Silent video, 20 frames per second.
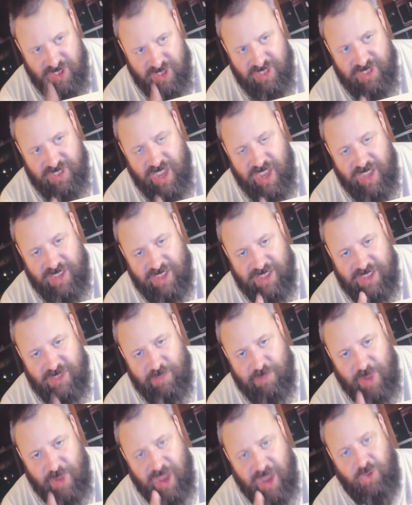I served
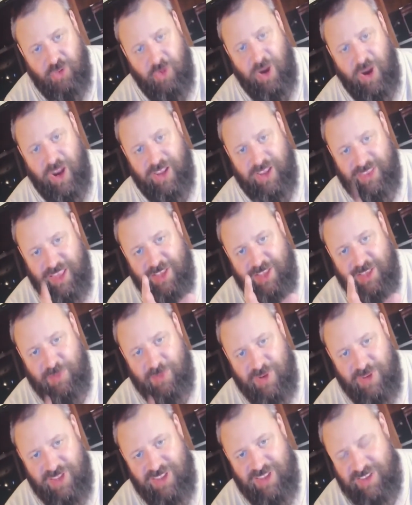clients for over
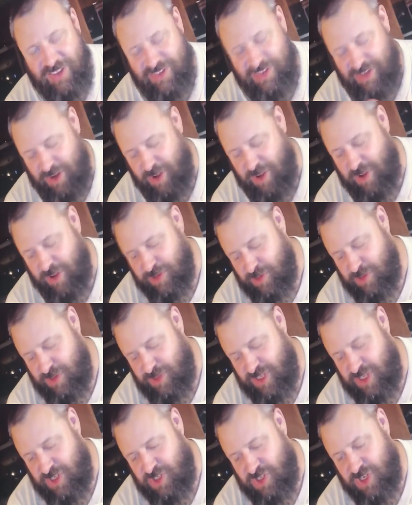30 years.